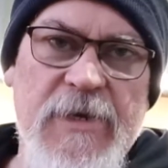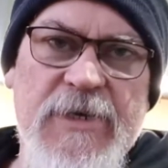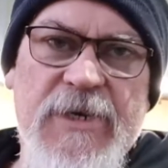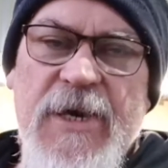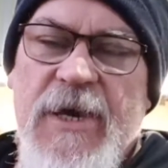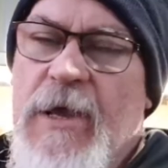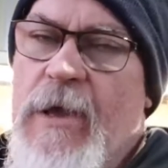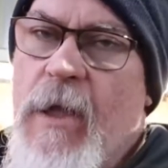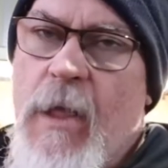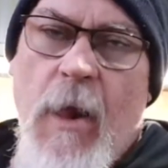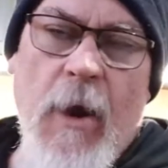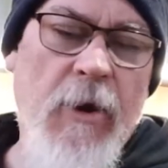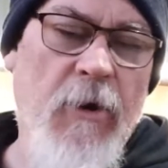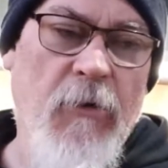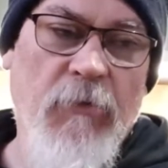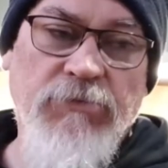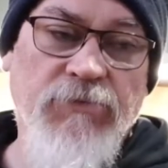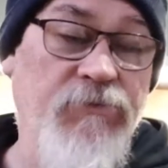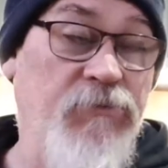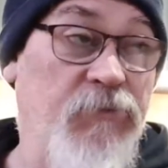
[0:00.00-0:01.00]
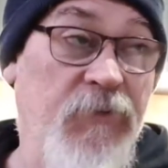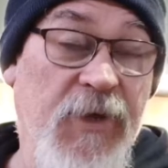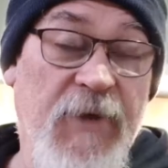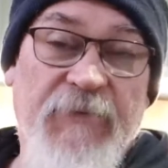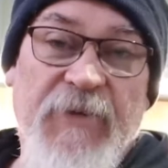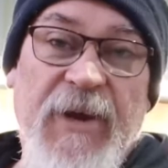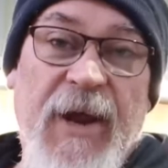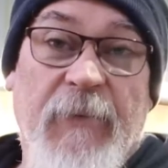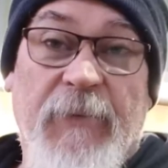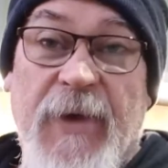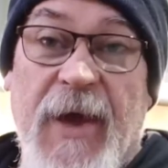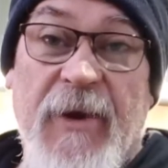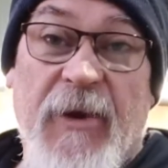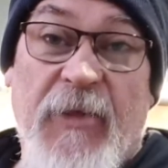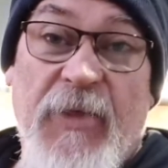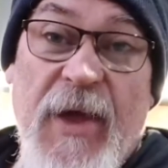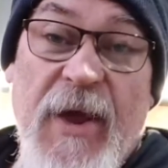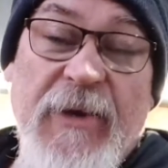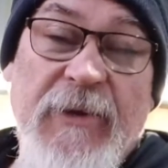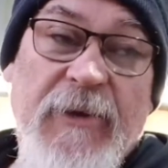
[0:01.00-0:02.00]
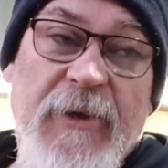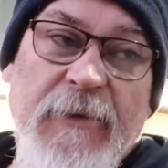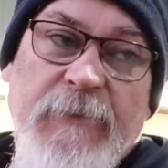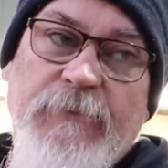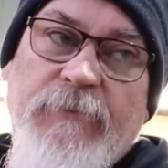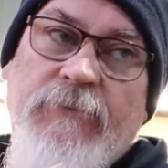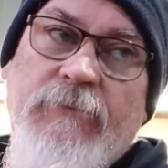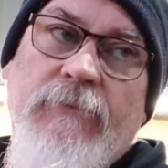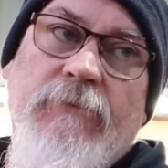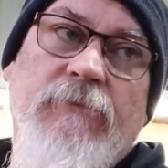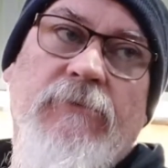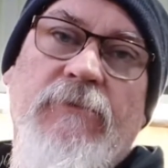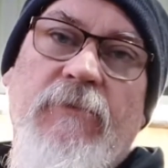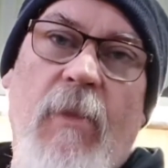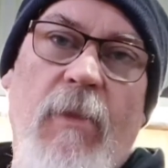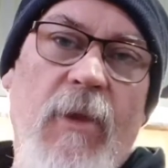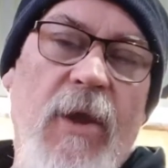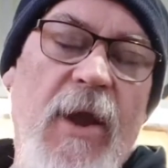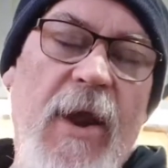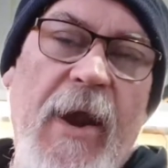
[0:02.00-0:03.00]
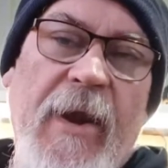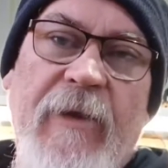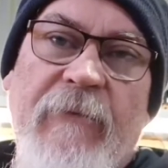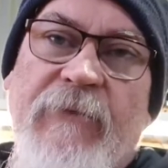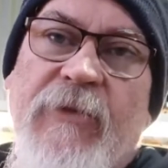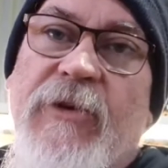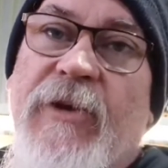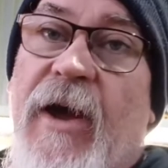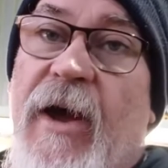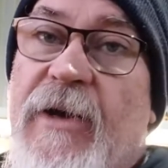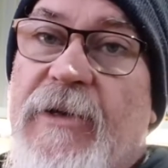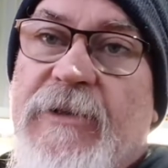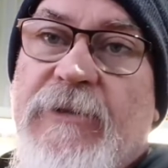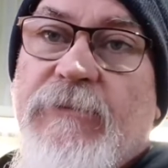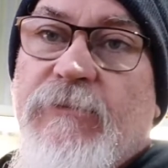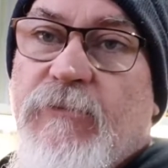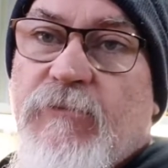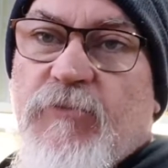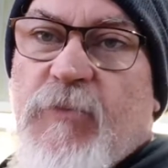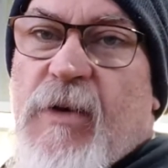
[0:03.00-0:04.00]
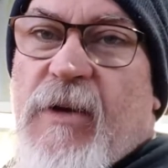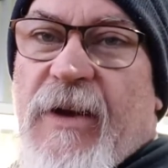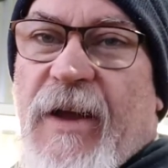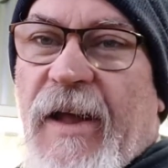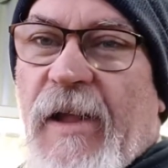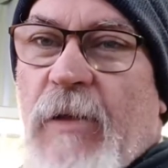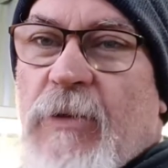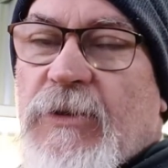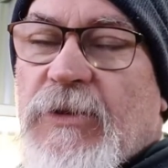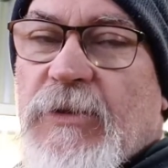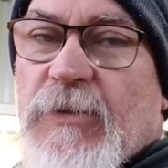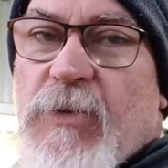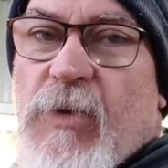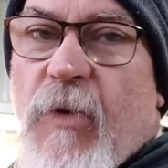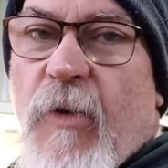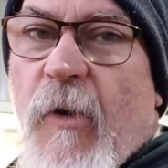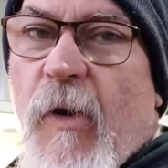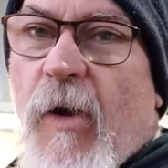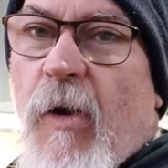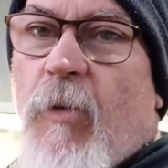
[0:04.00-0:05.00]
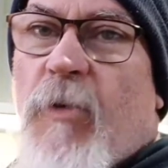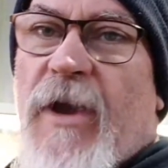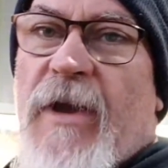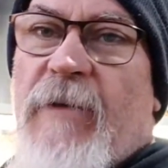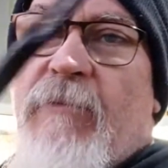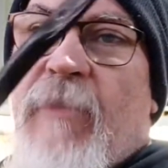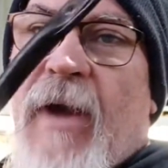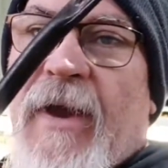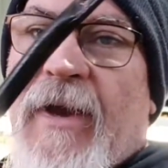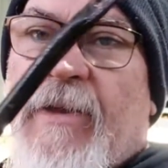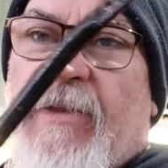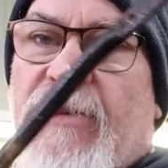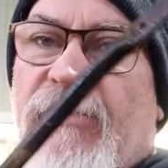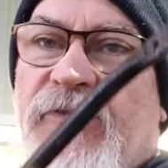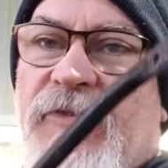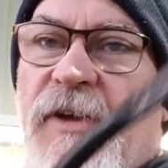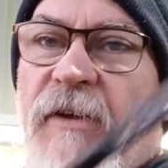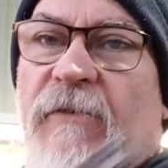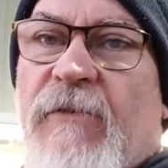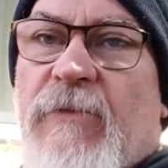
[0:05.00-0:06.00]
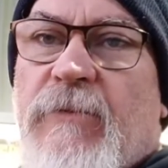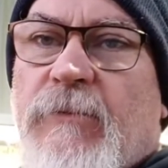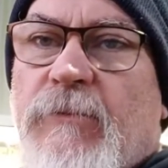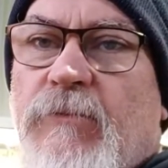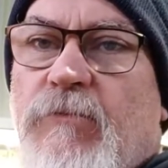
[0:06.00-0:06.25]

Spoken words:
yeah, I'll give you an update on that in a few days. I'll get making this stuff.